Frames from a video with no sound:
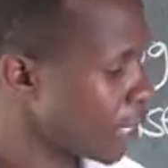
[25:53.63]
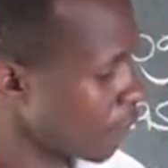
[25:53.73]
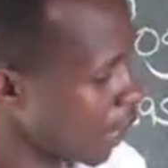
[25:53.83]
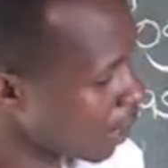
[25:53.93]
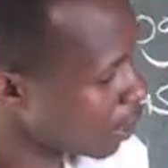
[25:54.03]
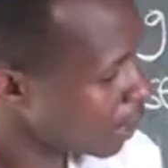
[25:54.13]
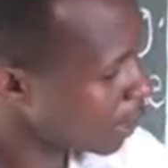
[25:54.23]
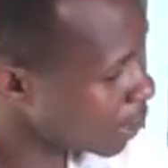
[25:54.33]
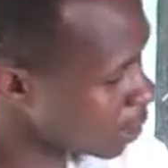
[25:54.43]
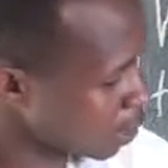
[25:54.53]

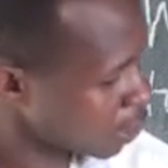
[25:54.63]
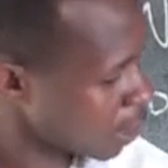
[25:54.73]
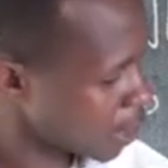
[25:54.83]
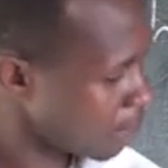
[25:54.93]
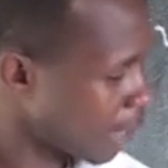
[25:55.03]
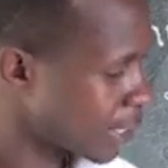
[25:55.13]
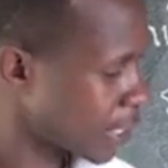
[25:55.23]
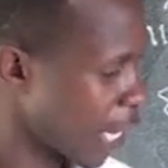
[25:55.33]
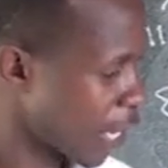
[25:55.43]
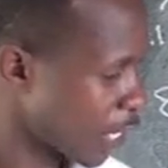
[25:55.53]
Meanwhile, this is the same
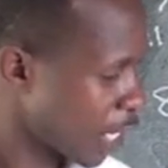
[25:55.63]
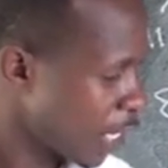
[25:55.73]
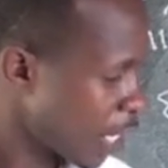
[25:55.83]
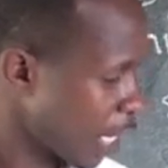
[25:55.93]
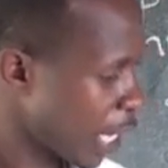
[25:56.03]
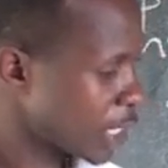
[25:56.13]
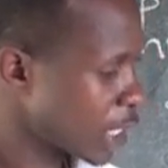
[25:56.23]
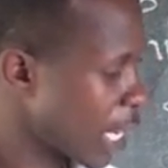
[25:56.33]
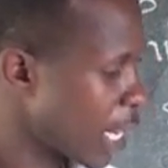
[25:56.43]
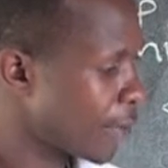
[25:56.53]
as saying
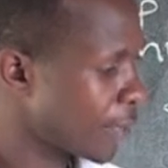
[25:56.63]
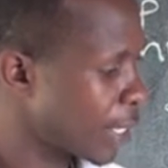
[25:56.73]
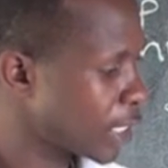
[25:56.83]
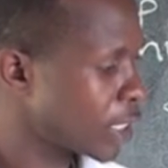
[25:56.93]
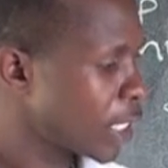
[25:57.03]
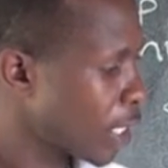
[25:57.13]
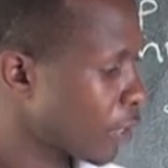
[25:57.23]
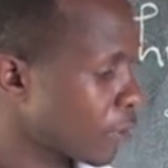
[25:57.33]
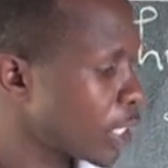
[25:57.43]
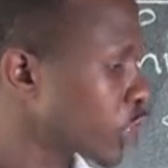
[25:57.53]

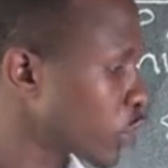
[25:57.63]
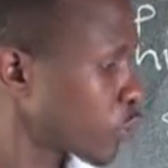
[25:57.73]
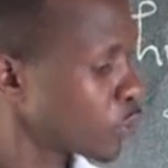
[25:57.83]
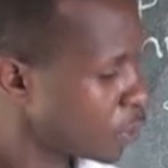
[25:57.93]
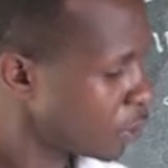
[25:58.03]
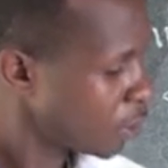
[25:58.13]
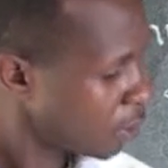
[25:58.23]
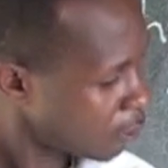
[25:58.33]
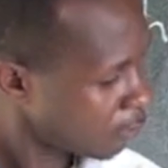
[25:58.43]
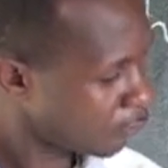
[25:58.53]
800 ratio
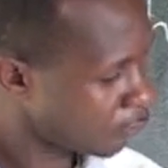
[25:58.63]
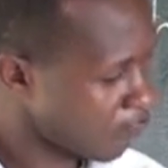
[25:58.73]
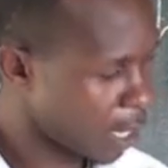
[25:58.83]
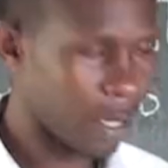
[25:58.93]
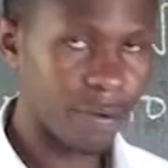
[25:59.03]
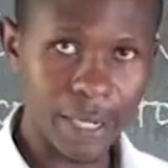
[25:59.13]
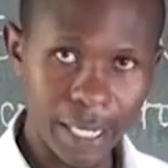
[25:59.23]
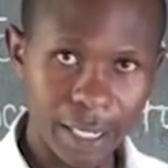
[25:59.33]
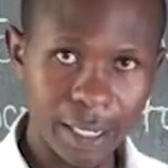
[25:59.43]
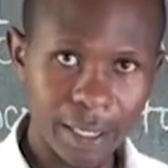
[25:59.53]
to
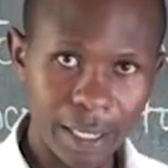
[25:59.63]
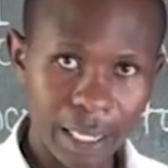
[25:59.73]
400.